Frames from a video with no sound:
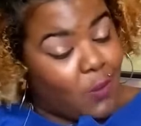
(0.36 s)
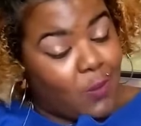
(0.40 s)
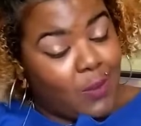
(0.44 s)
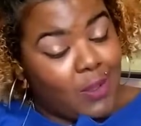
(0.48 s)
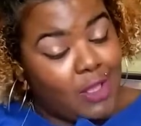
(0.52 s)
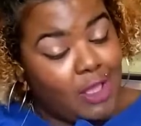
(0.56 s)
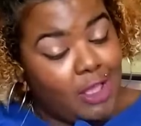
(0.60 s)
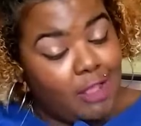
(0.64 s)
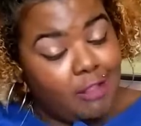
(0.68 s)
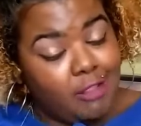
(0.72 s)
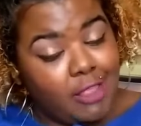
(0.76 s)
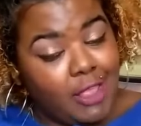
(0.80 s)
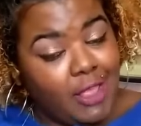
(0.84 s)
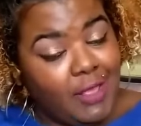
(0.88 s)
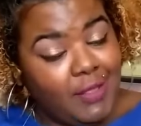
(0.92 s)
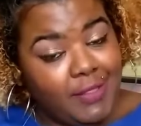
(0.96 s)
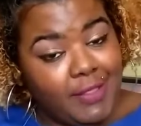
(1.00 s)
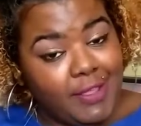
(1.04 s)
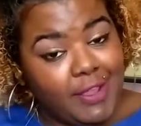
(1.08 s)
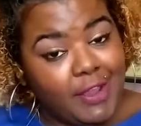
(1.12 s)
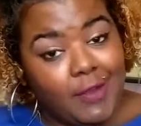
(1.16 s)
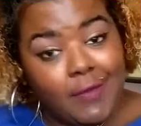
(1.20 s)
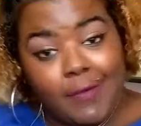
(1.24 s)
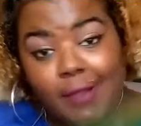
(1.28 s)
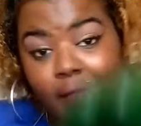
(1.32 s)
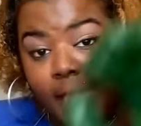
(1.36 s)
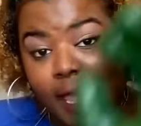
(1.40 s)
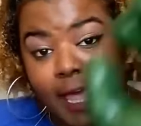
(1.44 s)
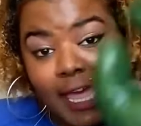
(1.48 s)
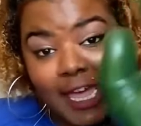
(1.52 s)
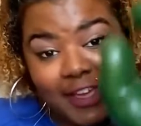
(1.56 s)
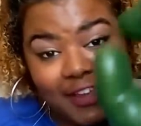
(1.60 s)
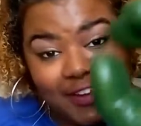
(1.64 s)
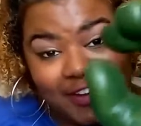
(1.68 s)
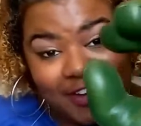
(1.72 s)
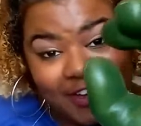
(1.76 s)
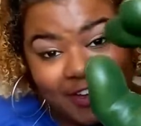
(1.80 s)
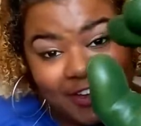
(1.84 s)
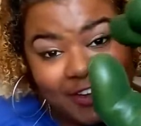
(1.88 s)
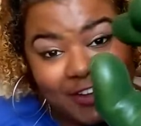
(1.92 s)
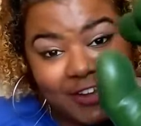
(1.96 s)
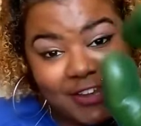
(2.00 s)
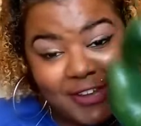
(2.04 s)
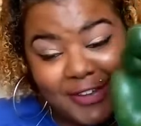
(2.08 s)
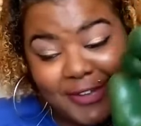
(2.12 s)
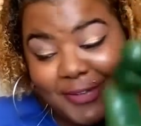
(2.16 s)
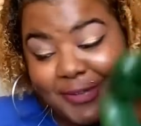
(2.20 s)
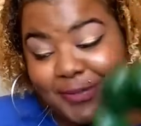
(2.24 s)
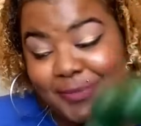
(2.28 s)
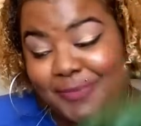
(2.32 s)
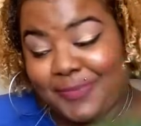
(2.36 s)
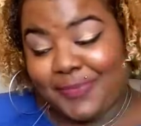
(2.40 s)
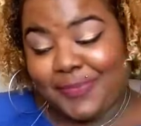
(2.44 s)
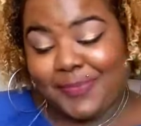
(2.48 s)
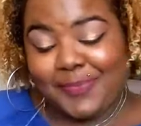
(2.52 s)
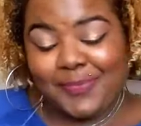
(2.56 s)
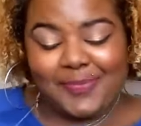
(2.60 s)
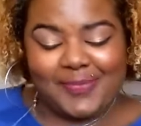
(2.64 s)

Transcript: Well, hello there. How do you do?